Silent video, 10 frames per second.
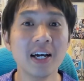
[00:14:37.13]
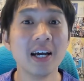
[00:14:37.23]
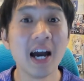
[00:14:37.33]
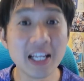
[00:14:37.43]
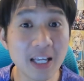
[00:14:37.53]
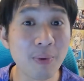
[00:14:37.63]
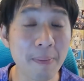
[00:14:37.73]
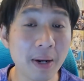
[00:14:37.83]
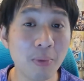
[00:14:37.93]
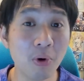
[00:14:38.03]
And he did whip
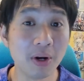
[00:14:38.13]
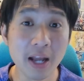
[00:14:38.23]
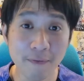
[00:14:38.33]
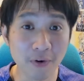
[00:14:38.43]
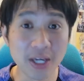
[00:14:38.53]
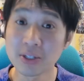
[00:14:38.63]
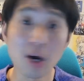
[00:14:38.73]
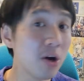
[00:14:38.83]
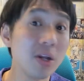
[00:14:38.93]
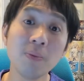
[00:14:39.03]
in the ball, left foot. He's the
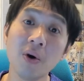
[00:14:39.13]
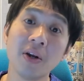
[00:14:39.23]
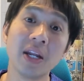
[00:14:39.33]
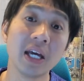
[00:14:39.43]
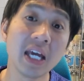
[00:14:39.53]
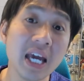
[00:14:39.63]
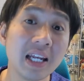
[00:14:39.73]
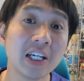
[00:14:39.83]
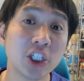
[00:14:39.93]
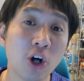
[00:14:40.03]
only one that hit
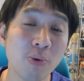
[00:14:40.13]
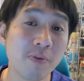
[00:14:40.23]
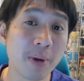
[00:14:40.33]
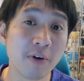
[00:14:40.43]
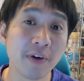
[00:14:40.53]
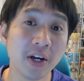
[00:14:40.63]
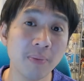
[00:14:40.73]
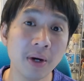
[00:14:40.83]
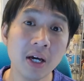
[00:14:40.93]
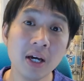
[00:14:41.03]
the shot with a bit of venom.
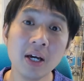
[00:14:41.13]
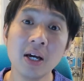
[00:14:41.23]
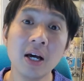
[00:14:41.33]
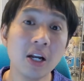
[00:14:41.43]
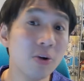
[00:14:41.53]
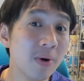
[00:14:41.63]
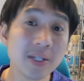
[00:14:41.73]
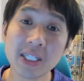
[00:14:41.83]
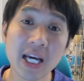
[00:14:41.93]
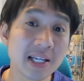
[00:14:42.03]
Luis
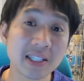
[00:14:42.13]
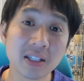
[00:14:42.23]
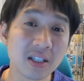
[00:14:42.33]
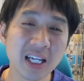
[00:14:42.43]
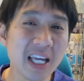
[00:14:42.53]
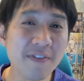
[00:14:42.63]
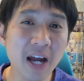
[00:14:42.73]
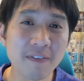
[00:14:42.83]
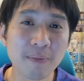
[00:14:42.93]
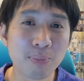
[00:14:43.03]
Diaz, did he even
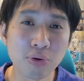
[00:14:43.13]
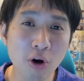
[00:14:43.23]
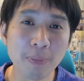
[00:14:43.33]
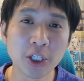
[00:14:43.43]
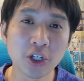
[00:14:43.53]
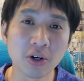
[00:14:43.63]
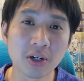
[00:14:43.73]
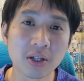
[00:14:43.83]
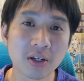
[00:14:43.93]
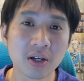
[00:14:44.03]
have a proper shot?
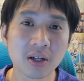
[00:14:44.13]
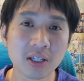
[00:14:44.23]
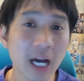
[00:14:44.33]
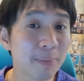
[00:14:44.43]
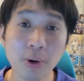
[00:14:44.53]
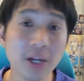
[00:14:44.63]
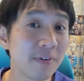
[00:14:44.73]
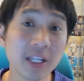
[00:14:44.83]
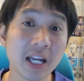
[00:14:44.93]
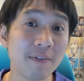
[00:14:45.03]
Gakpo
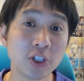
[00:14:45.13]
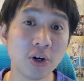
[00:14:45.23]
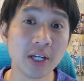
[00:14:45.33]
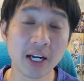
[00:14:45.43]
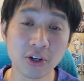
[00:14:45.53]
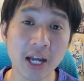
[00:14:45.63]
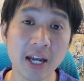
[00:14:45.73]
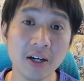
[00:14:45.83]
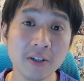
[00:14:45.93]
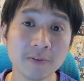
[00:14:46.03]
definitely didn't have a shot. He had a good header.